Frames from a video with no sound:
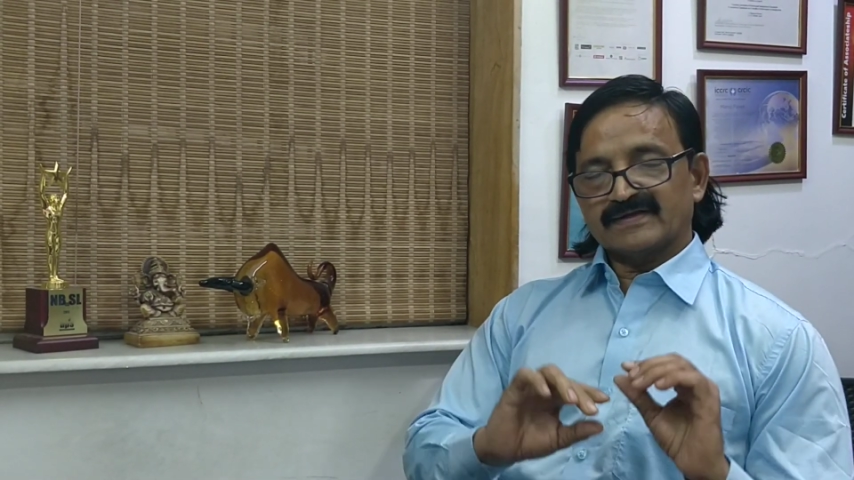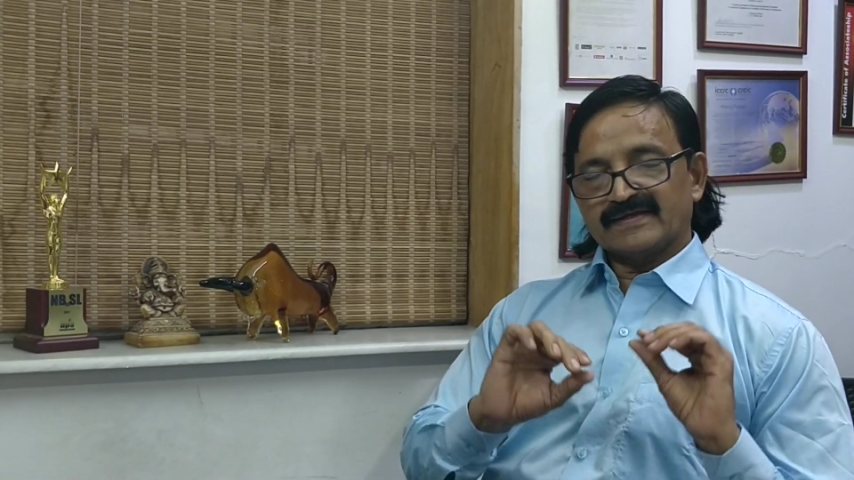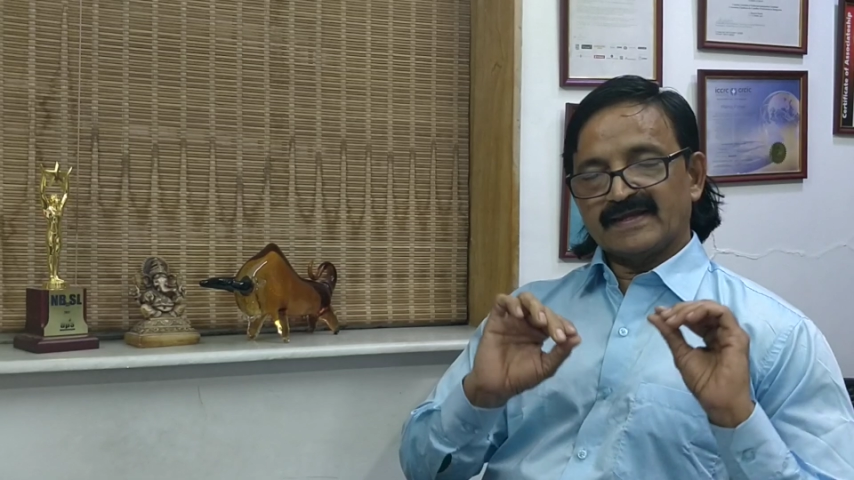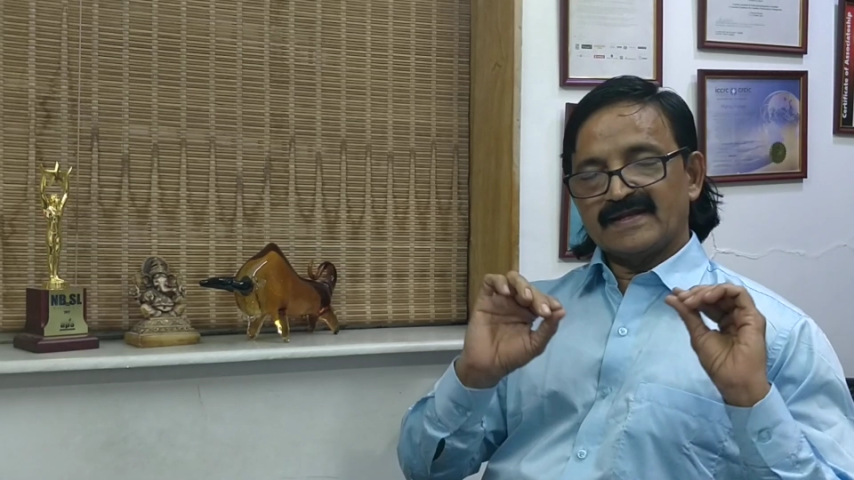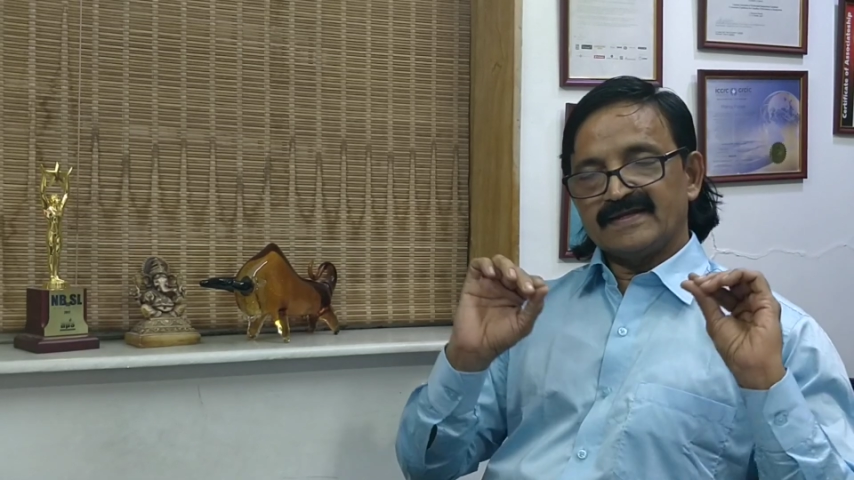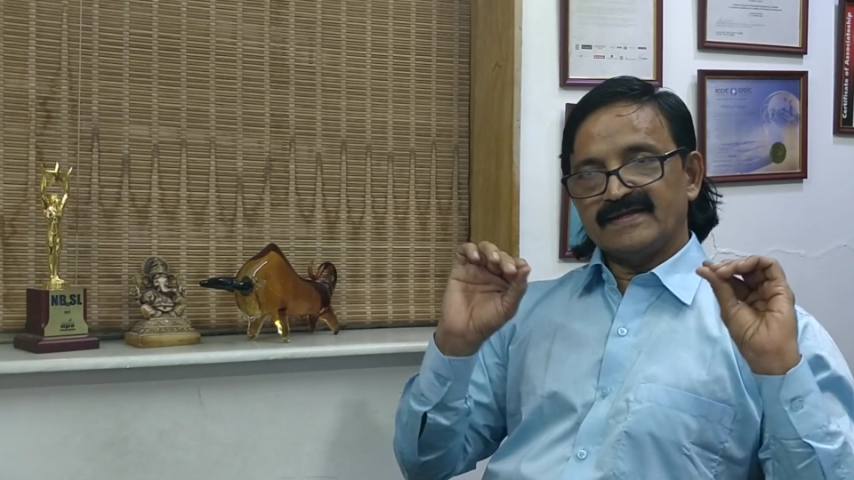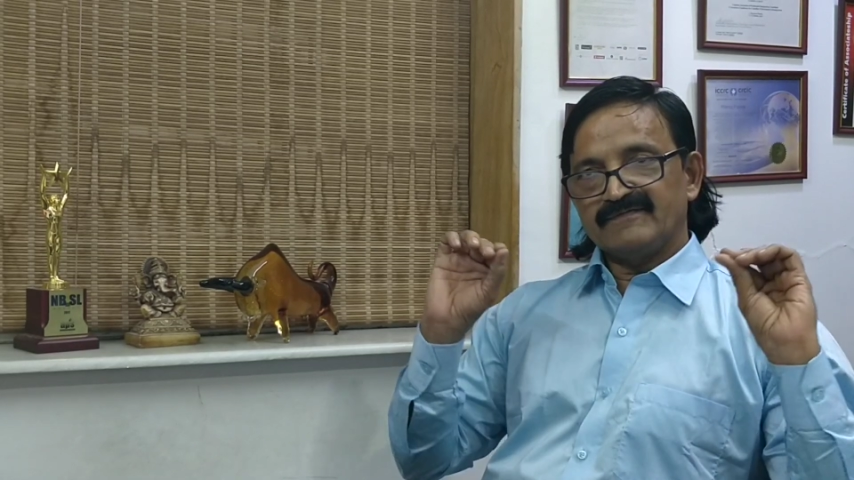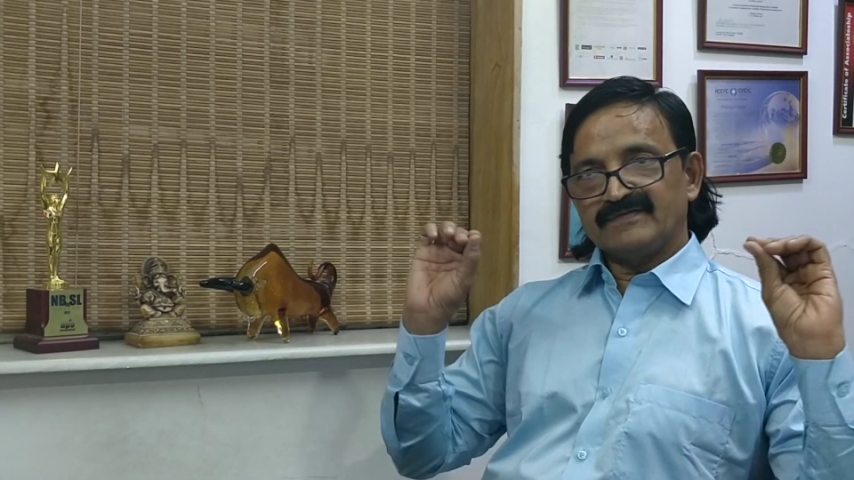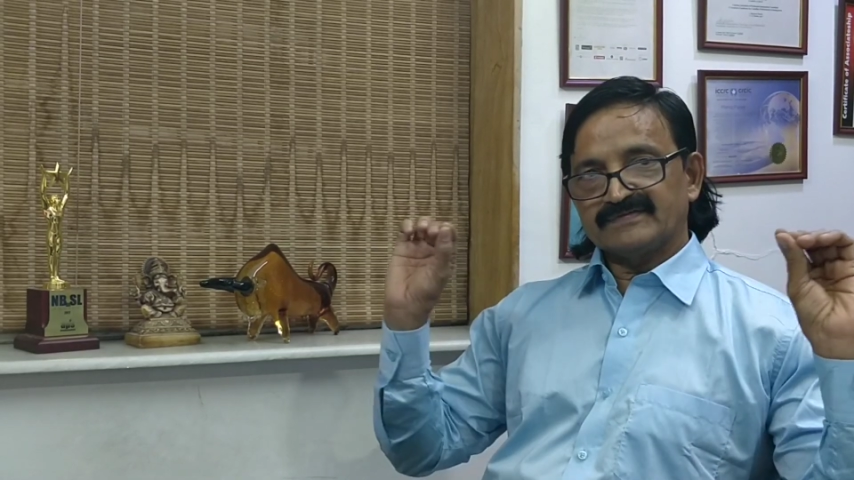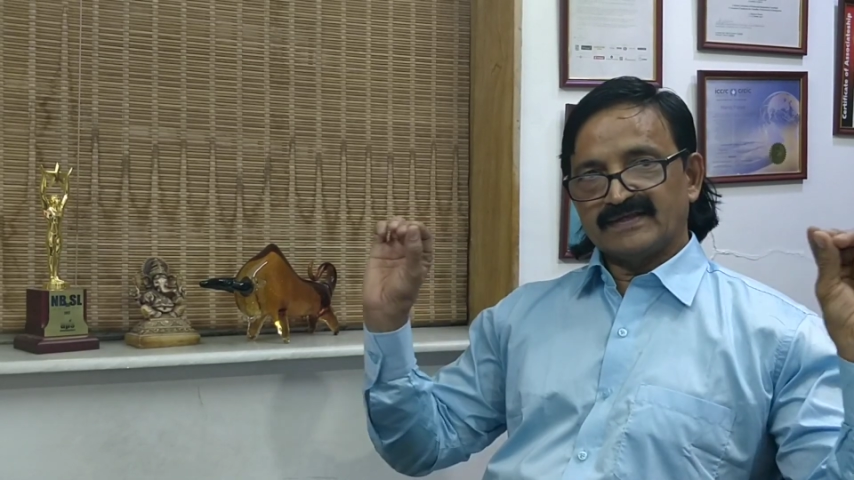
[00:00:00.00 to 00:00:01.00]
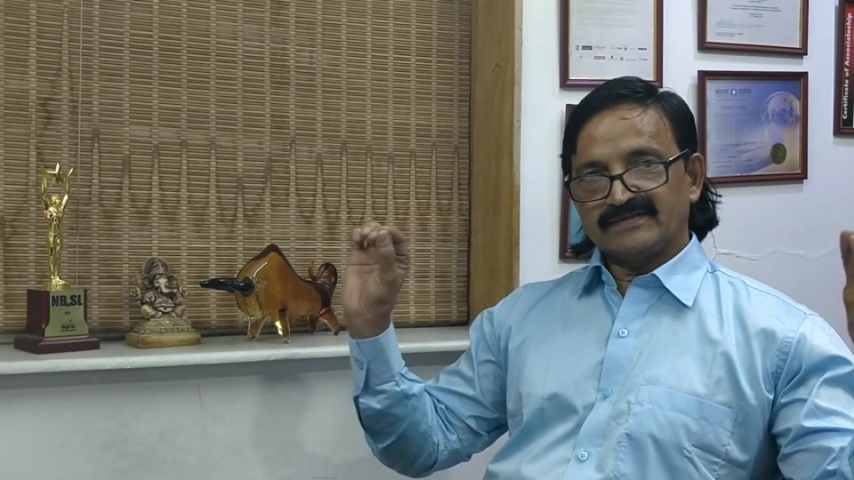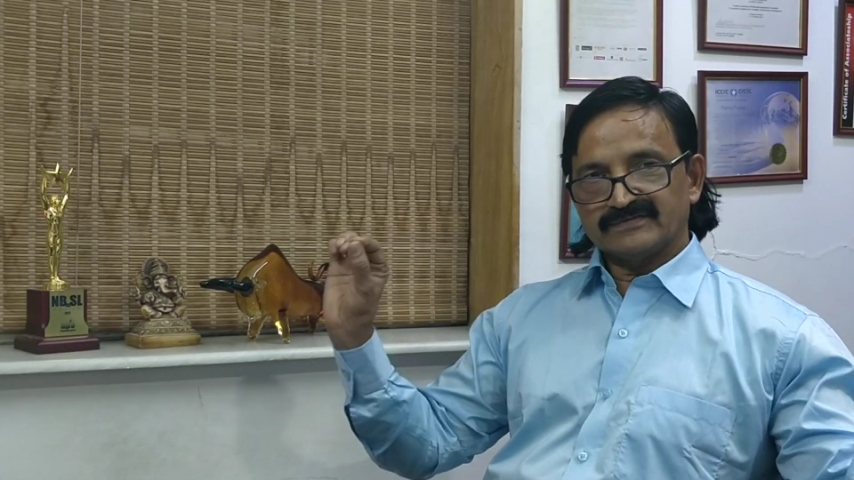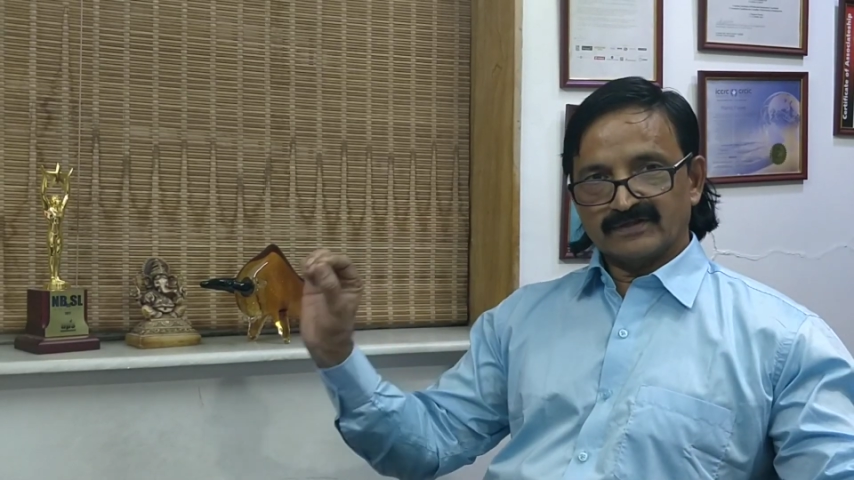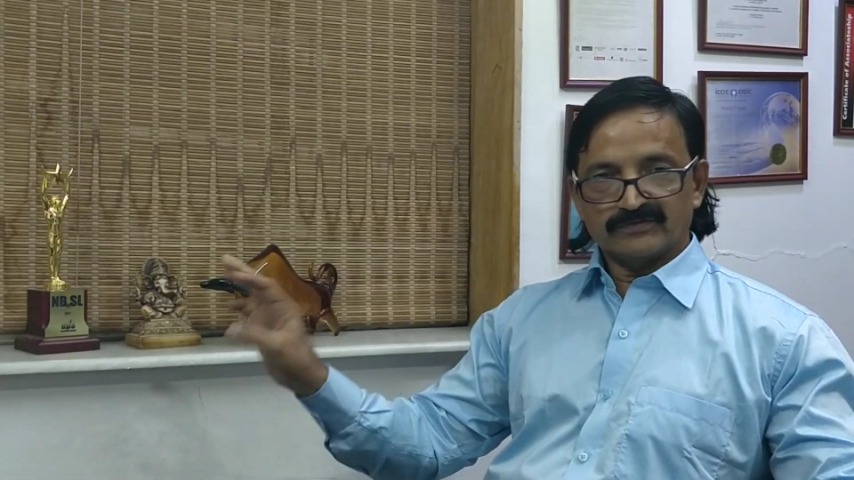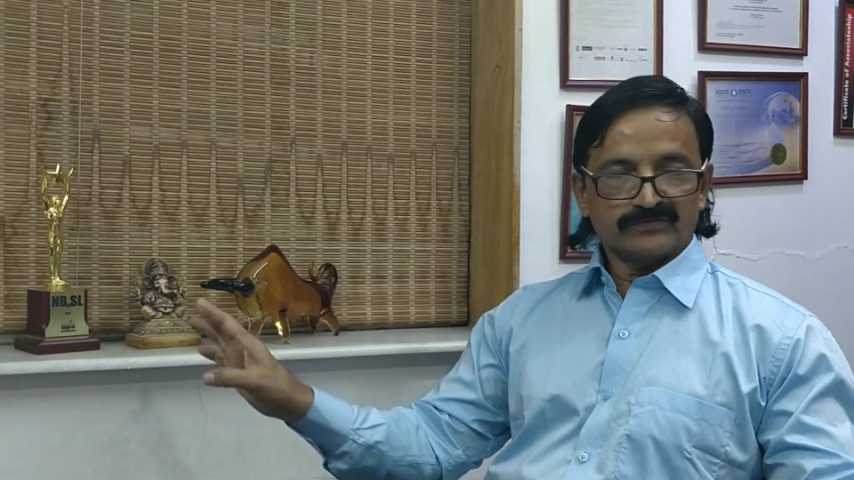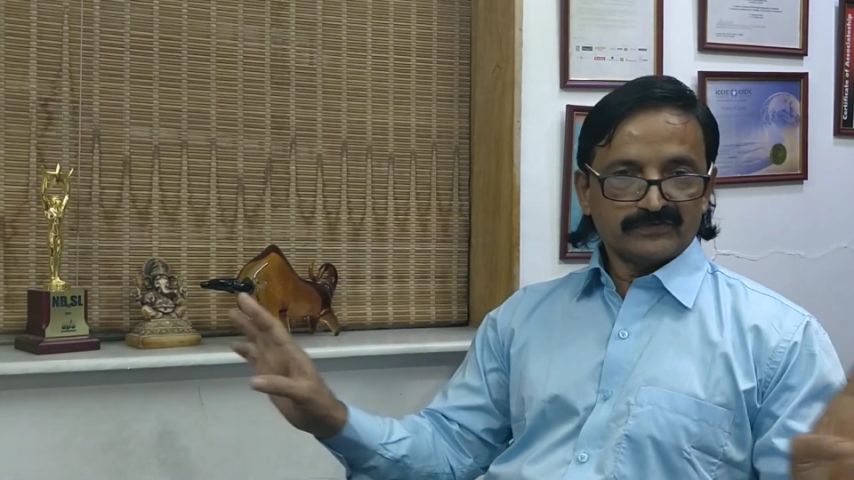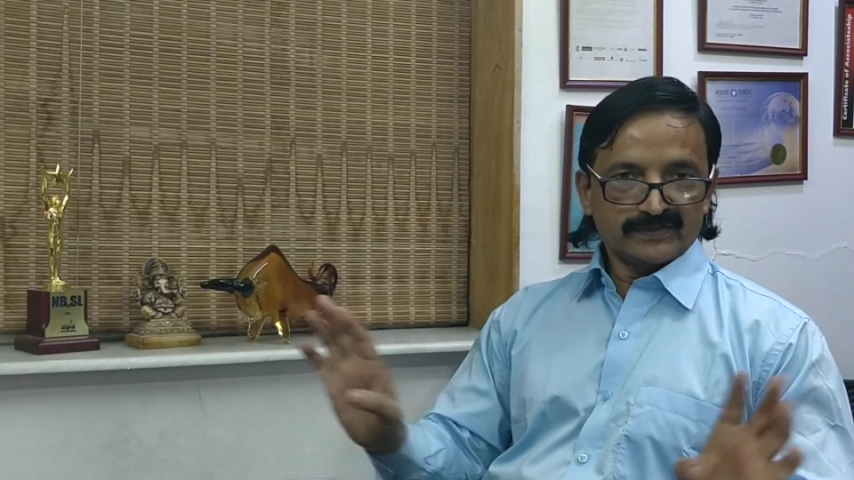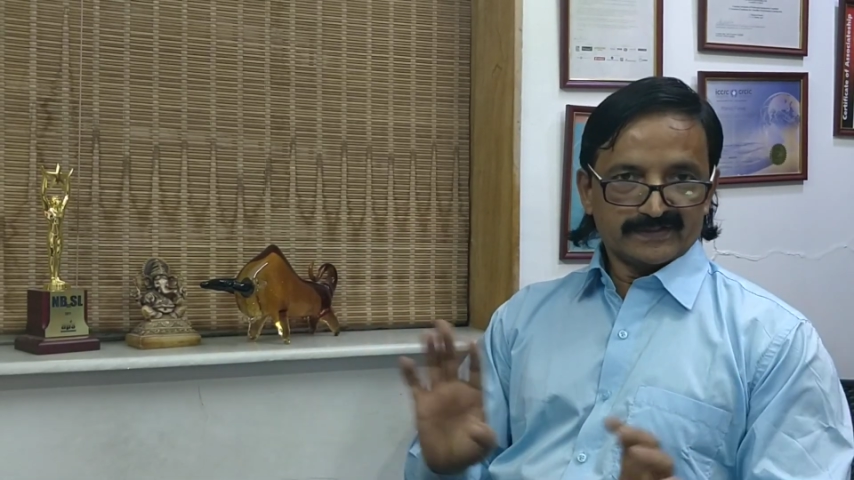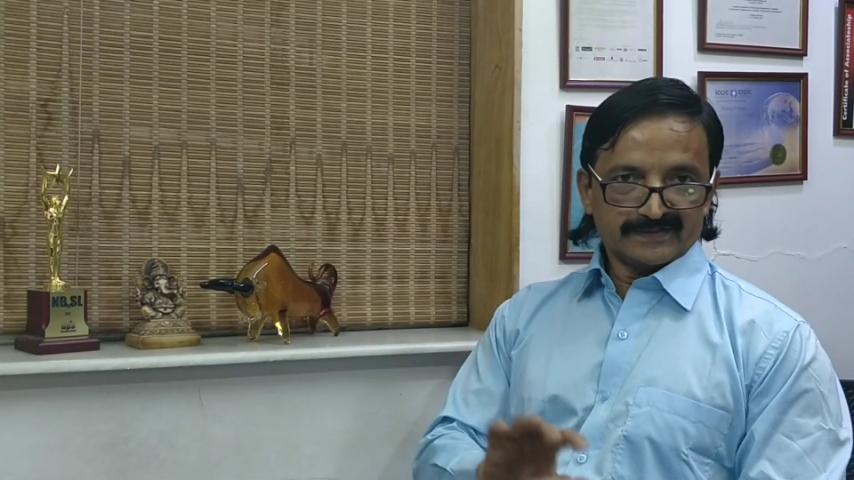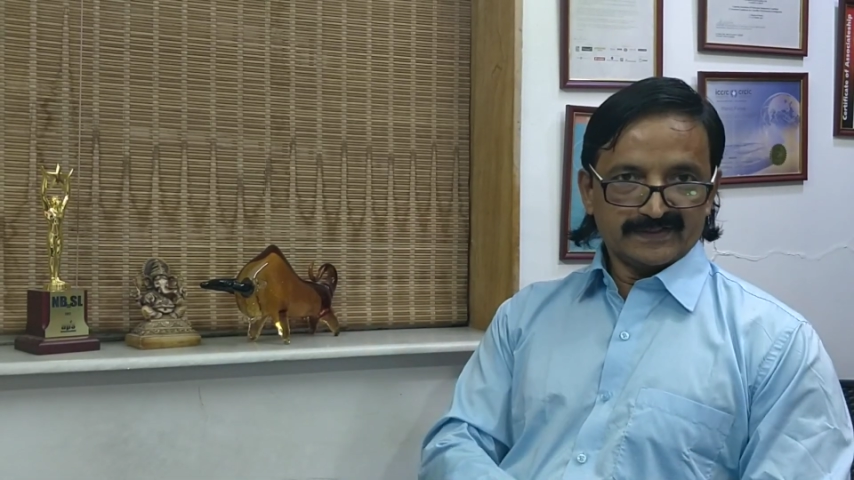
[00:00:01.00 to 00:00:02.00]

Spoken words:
Canadian visa is assured.